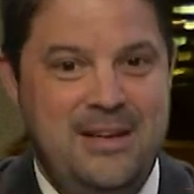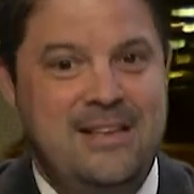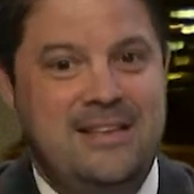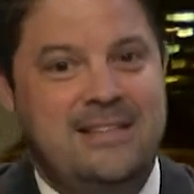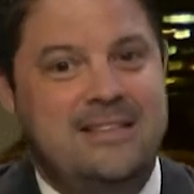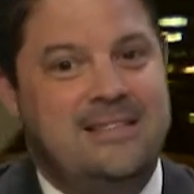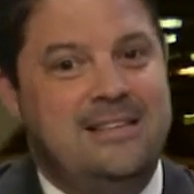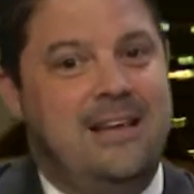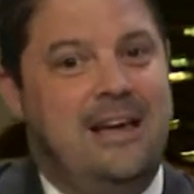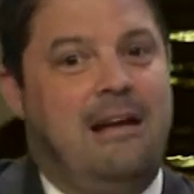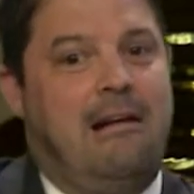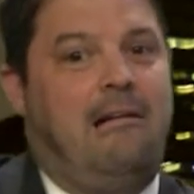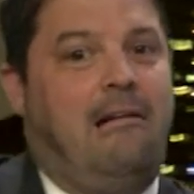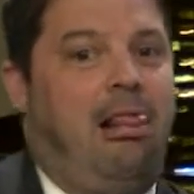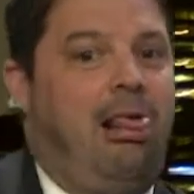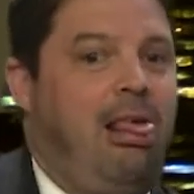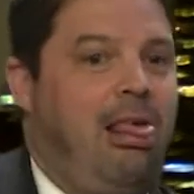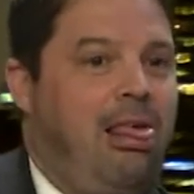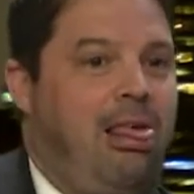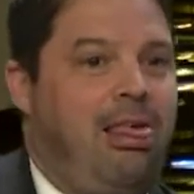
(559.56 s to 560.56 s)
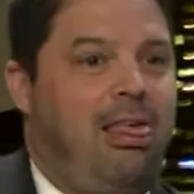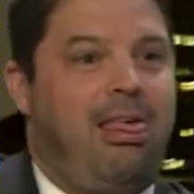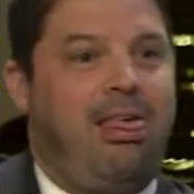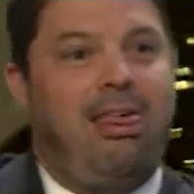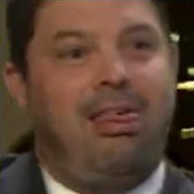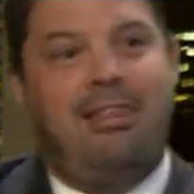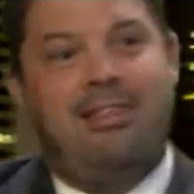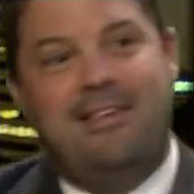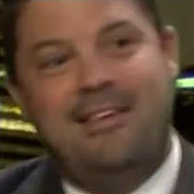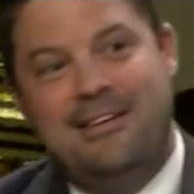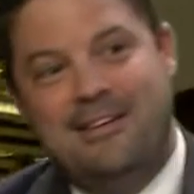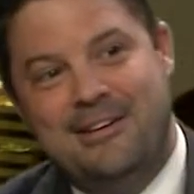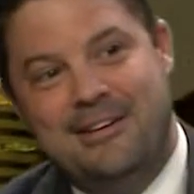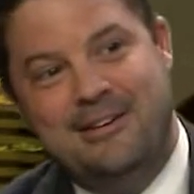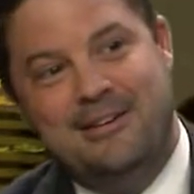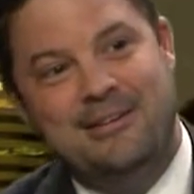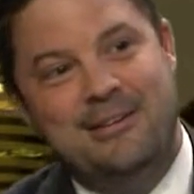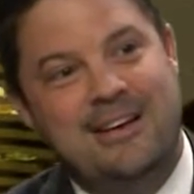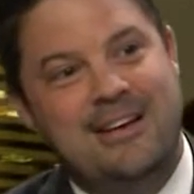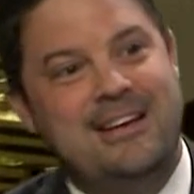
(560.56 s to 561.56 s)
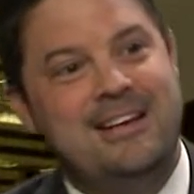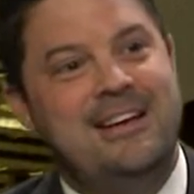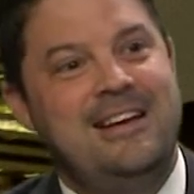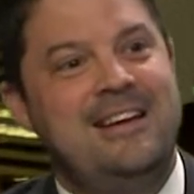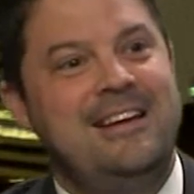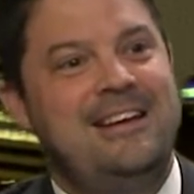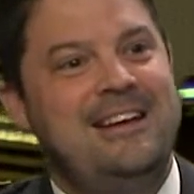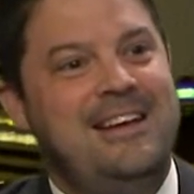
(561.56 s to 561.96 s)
he's like, ooh, you know, in, in,